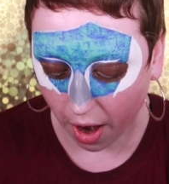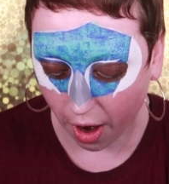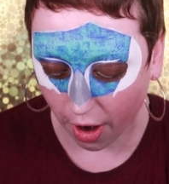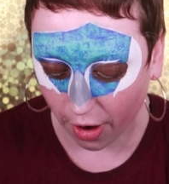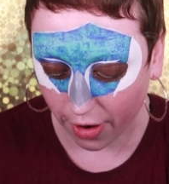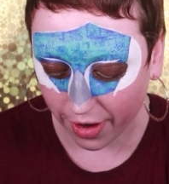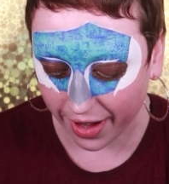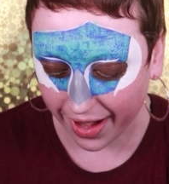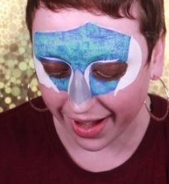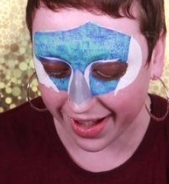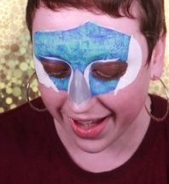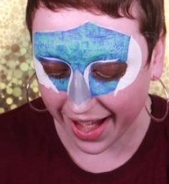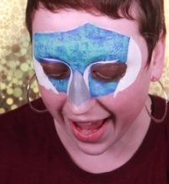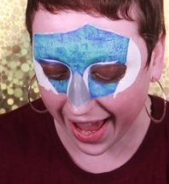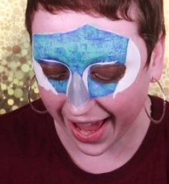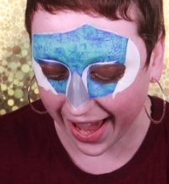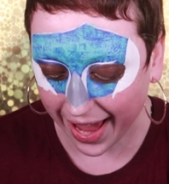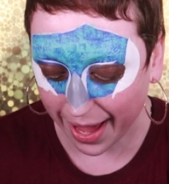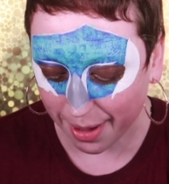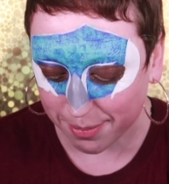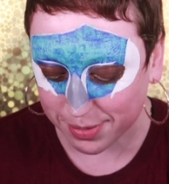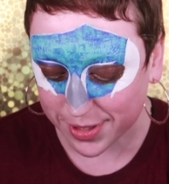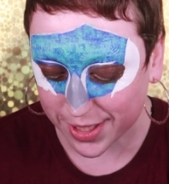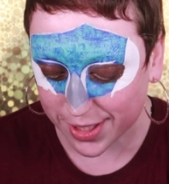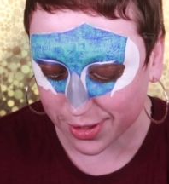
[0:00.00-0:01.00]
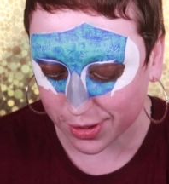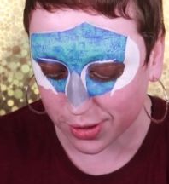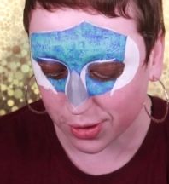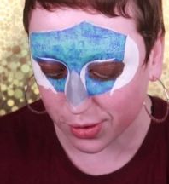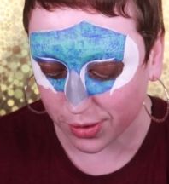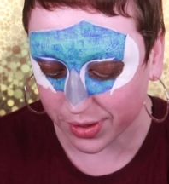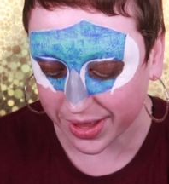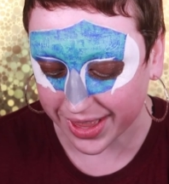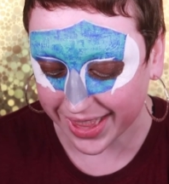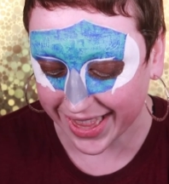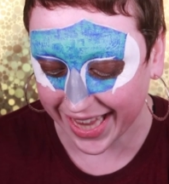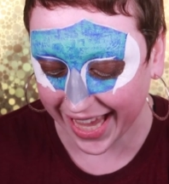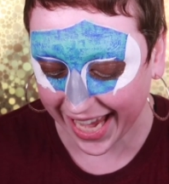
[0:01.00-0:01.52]
are an
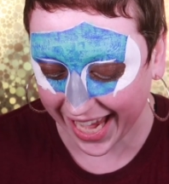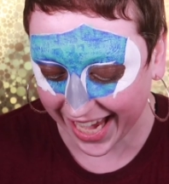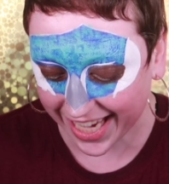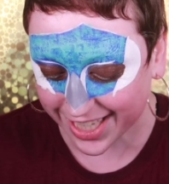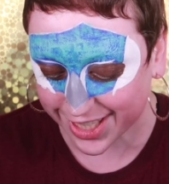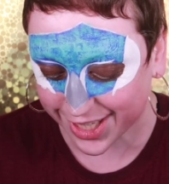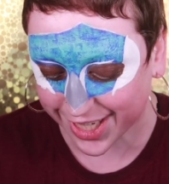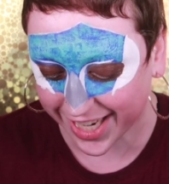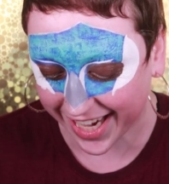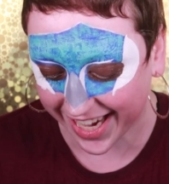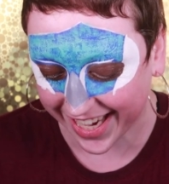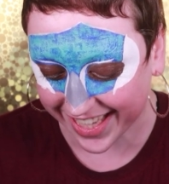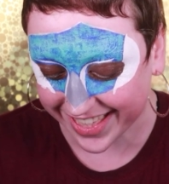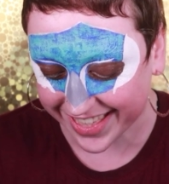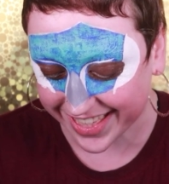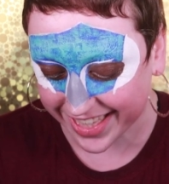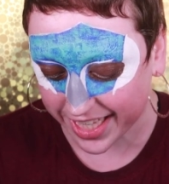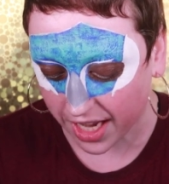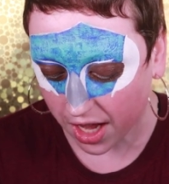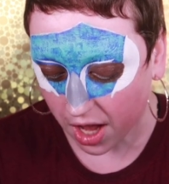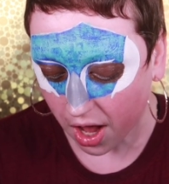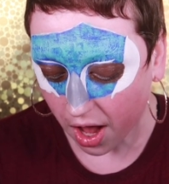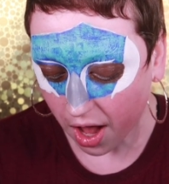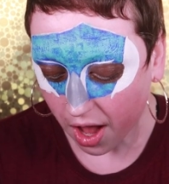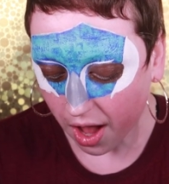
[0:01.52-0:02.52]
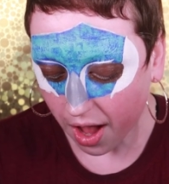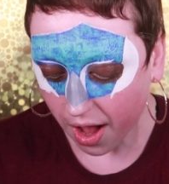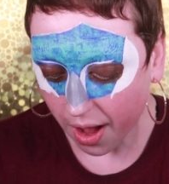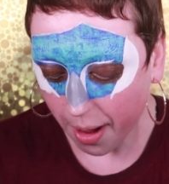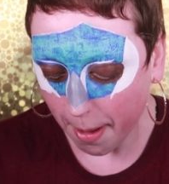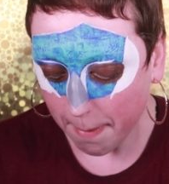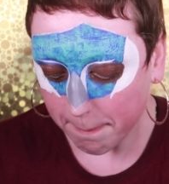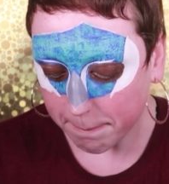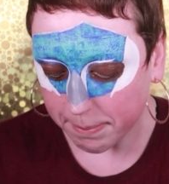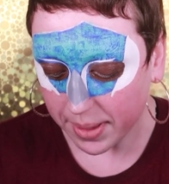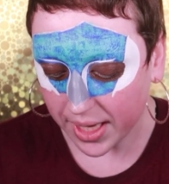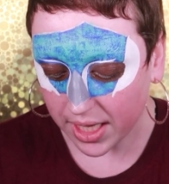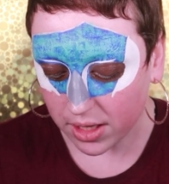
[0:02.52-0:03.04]
absolute legend.
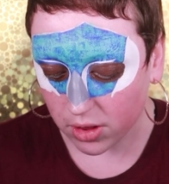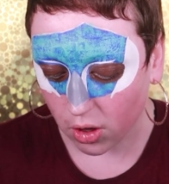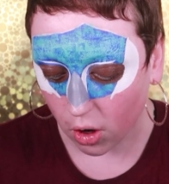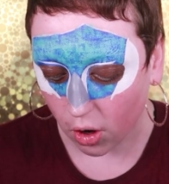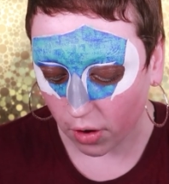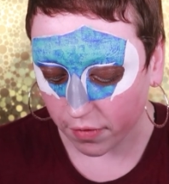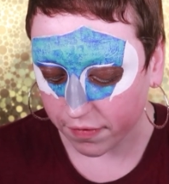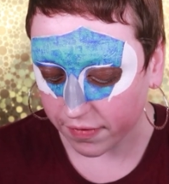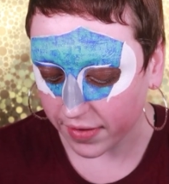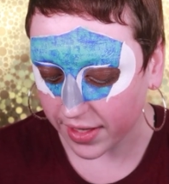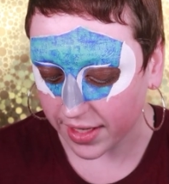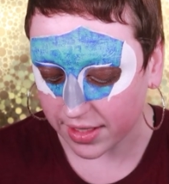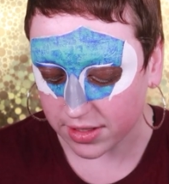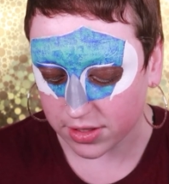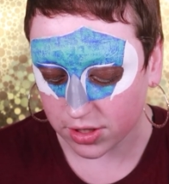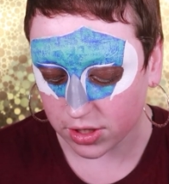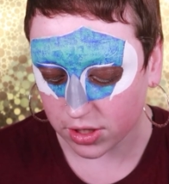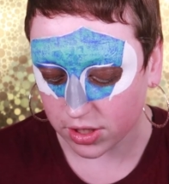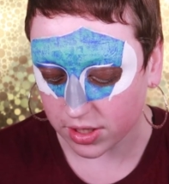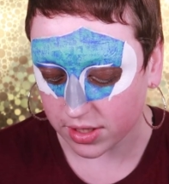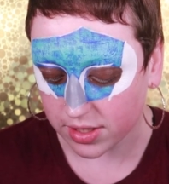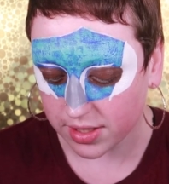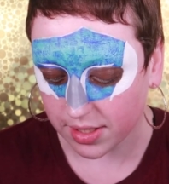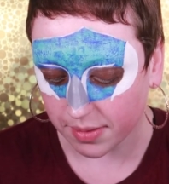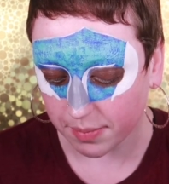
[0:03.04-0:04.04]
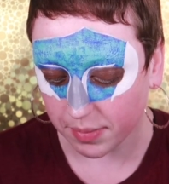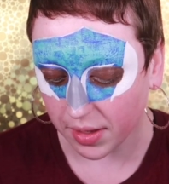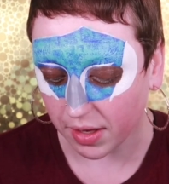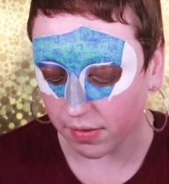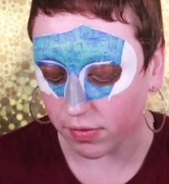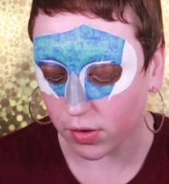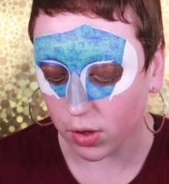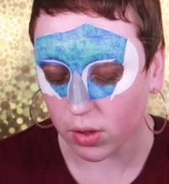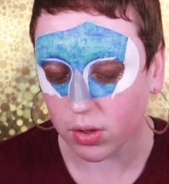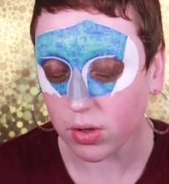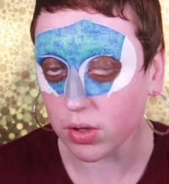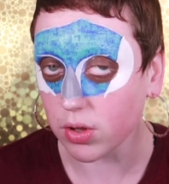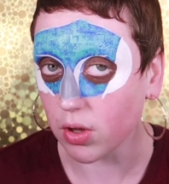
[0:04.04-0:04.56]
Peeloff is just,
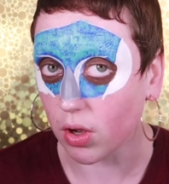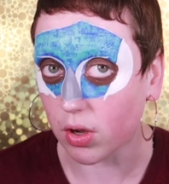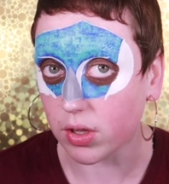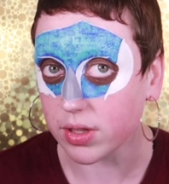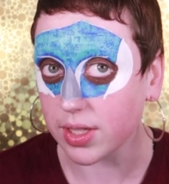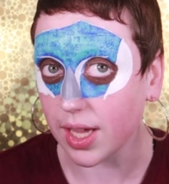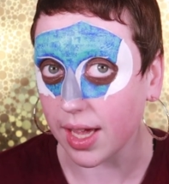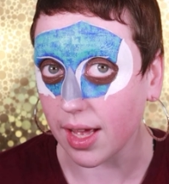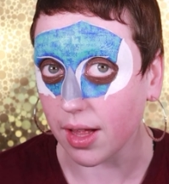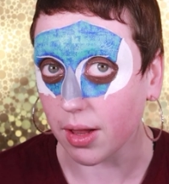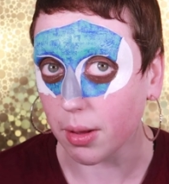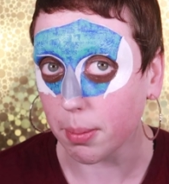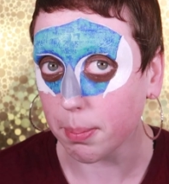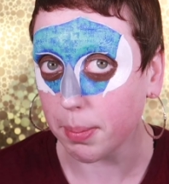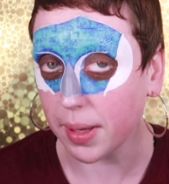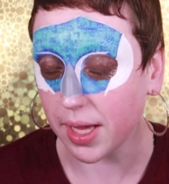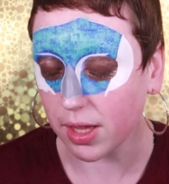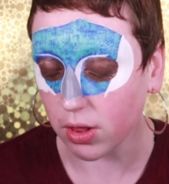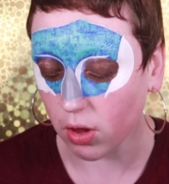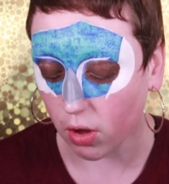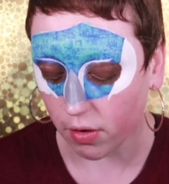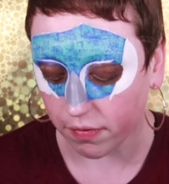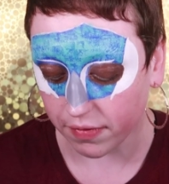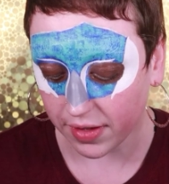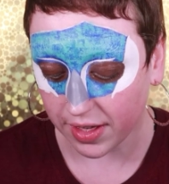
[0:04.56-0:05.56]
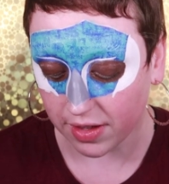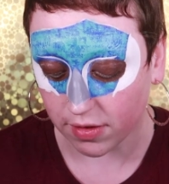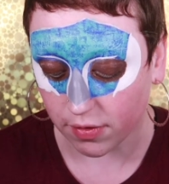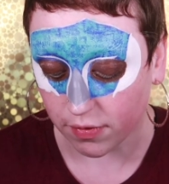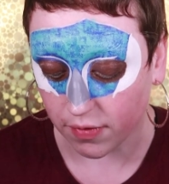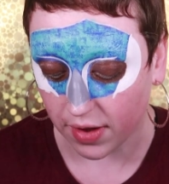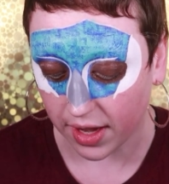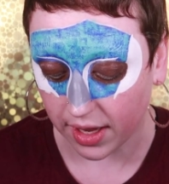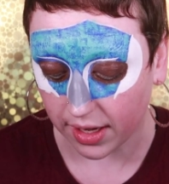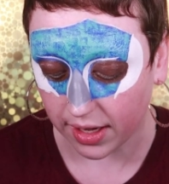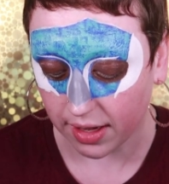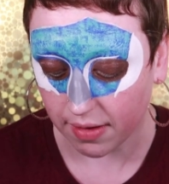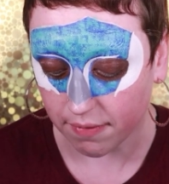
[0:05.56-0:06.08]
if you could not tell, Peeloff is
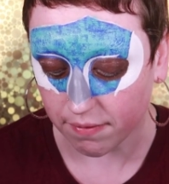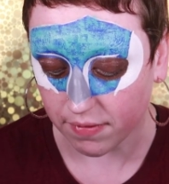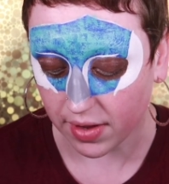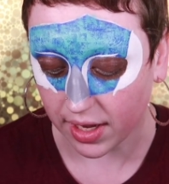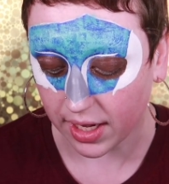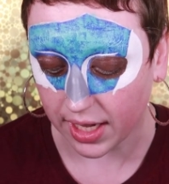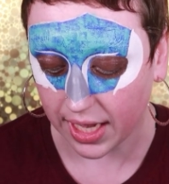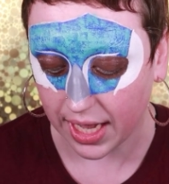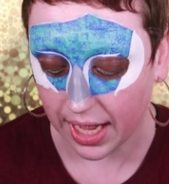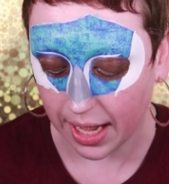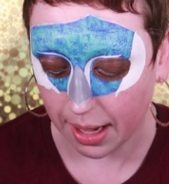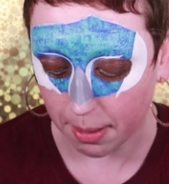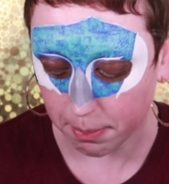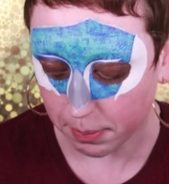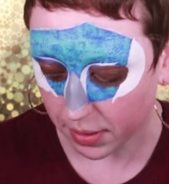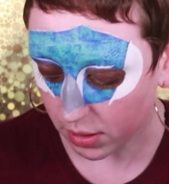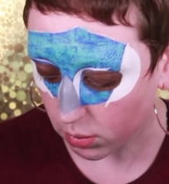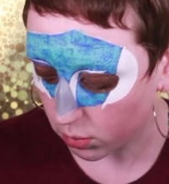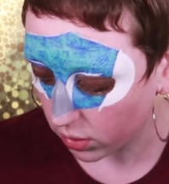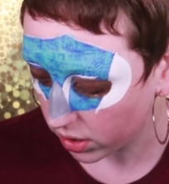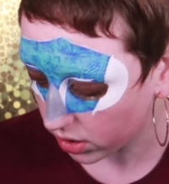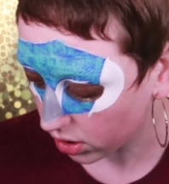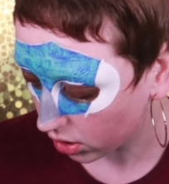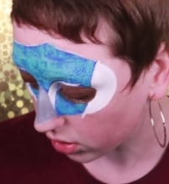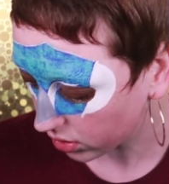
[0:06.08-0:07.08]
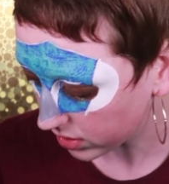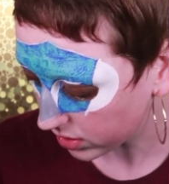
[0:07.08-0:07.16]
very, very happy with